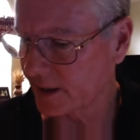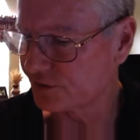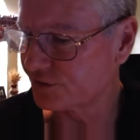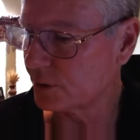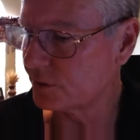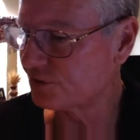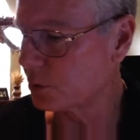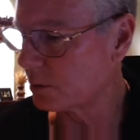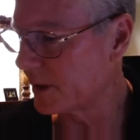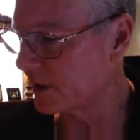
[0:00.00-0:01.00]
and students
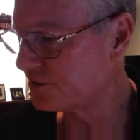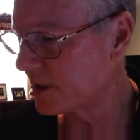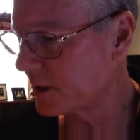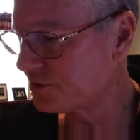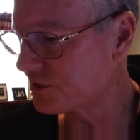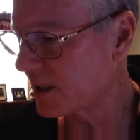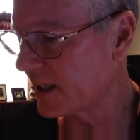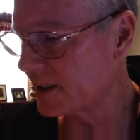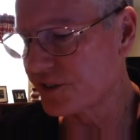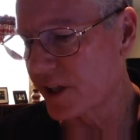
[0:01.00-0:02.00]
would be assessed
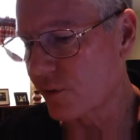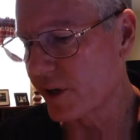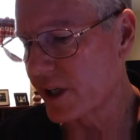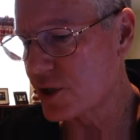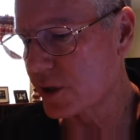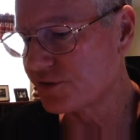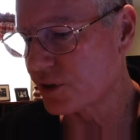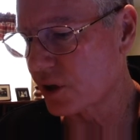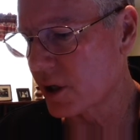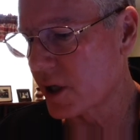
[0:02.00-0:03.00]
as they reach
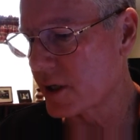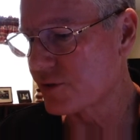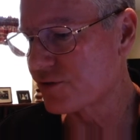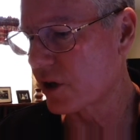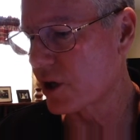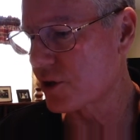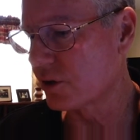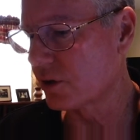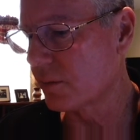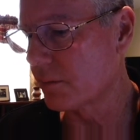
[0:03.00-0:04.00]
certain
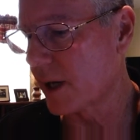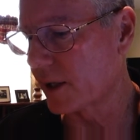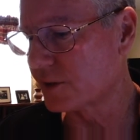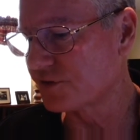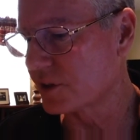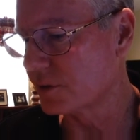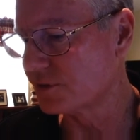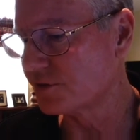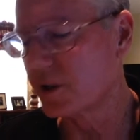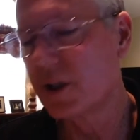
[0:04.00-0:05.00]
instructional
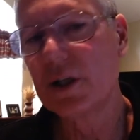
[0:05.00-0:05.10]
milestones.